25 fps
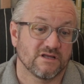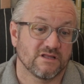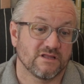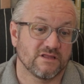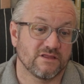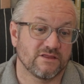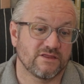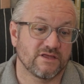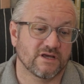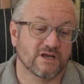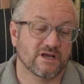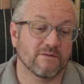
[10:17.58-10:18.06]

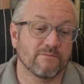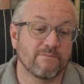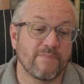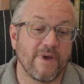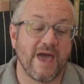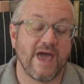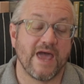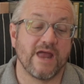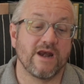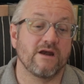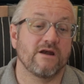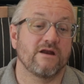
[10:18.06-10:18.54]
the
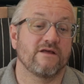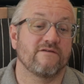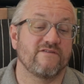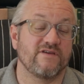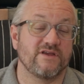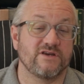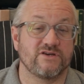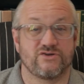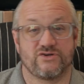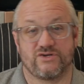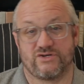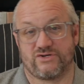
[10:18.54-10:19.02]
competitive
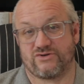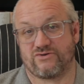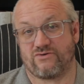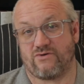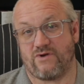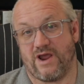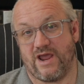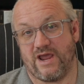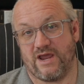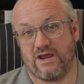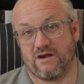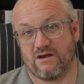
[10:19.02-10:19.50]
interest
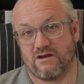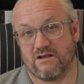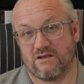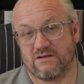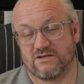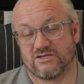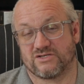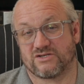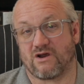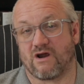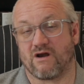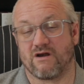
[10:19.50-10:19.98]
rate
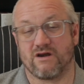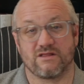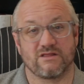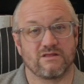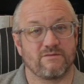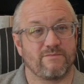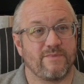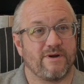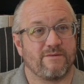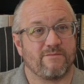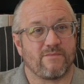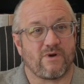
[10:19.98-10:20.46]
starting
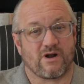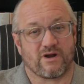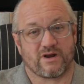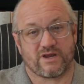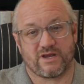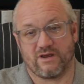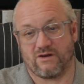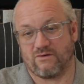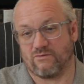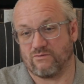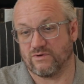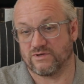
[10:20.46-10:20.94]
the bear
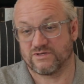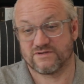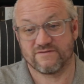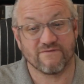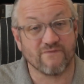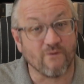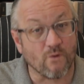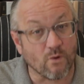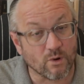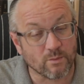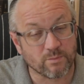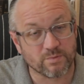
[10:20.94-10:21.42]
market was
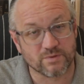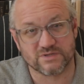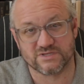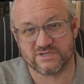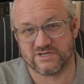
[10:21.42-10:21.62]
4%,